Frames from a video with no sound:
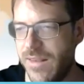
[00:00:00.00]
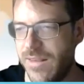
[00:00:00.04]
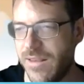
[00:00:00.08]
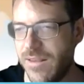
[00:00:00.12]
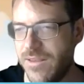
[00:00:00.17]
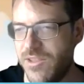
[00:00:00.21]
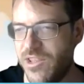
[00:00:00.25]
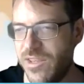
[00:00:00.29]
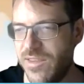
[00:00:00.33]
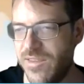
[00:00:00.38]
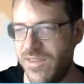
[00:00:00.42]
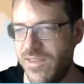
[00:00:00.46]
And
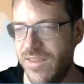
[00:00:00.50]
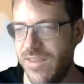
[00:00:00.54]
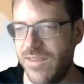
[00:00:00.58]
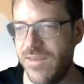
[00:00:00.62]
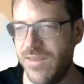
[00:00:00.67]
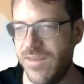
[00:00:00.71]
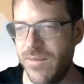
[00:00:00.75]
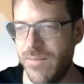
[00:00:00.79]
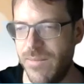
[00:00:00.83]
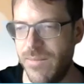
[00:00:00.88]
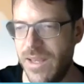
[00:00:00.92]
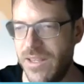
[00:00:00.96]
so just
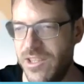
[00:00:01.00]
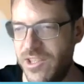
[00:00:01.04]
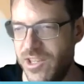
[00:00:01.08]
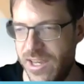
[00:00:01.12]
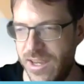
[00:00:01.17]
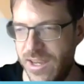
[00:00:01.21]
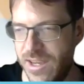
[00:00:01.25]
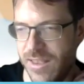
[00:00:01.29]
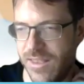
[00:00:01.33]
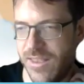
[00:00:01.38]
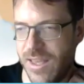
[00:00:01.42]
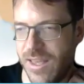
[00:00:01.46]
as Meg
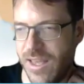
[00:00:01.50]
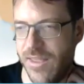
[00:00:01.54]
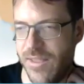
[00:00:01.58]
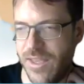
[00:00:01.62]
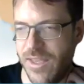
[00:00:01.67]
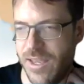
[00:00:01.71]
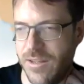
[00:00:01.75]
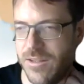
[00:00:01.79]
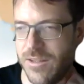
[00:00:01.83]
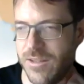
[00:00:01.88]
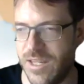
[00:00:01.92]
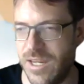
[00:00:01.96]
J
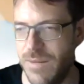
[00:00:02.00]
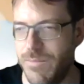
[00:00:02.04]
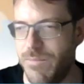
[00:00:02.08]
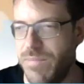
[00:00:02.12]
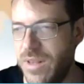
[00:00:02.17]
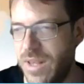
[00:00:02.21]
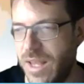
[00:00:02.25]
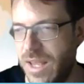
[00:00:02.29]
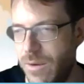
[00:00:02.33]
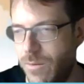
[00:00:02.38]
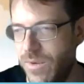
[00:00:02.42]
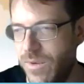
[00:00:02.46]
and the Inkle
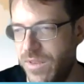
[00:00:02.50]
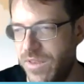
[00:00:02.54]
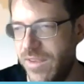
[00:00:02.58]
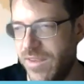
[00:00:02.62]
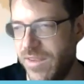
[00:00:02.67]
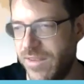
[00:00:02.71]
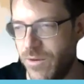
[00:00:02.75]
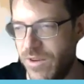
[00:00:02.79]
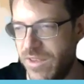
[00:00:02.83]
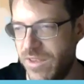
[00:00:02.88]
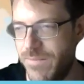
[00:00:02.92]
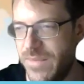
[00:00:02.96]
team play
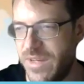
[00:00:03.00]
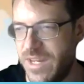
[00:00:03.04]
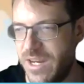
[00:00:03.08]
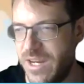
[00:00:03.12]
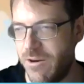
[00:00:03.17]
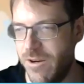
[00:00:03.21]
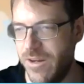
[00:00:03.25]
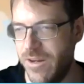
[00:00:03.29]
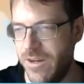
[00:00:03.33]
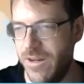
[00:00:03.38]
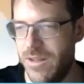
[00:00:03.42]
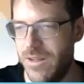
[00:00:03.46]
with the source
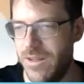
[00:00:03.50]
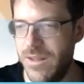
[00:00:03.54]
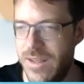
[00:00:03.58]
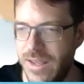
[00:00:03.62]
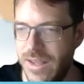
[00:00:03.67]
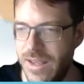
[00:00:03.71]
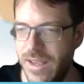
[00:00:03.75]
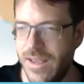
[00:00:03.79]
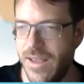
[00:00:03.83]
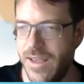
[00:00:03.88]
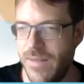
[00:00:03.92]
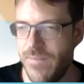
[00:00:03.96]

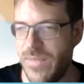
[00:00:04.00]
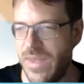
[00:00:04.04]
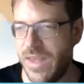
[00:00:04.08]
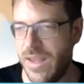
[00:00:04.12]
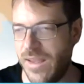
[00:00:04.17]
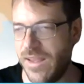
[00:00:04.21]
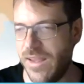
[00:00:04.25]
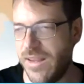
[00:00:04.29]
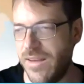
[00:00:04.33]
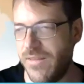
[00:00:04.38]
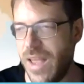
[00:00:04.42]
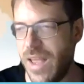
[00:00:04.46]
material,
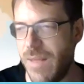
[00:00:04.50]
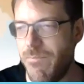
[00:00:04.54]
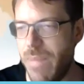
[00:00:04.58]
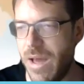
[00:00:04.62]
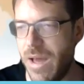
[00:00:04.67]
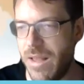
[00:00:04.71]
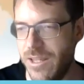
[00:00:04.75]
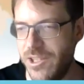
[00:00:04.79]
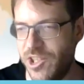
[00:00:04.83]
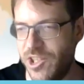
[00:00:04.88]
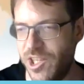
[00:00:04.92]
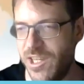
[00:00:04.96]

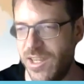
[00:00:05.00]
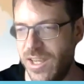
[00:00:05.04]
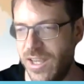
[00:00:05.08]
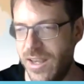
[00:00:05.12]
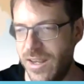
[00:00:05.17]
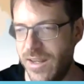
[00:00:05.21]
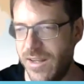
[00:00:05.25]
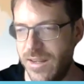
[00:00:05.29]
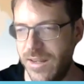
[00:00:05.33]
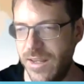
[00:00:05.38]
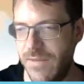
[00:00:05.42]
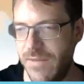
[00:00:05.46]
embellishing
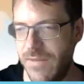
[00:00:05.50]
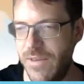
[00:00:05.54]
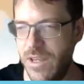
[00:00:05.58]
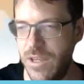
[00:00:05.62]
it,